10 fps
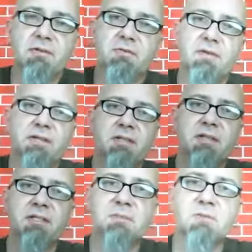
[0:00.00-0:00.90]
Don't forget to
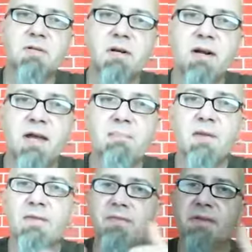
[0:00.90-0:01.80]
click subscribe,
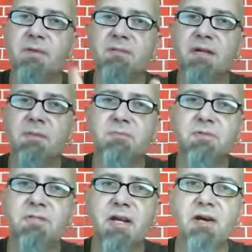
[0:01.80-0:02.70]
thumbs up,
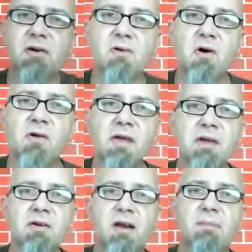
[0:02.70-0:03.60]
share, all
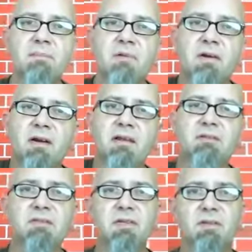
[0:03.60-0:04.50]
that crap. Alright,
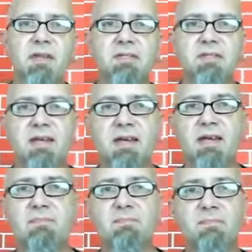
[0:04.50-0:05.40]
until next
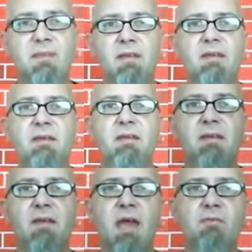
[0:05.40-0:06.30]
time,
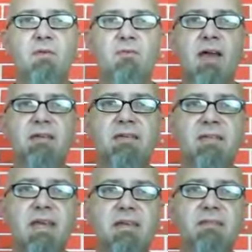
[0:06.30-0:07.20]
have a rotten
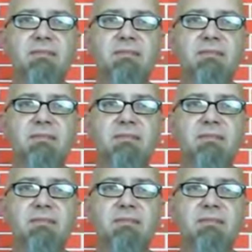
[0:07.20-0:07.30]
day.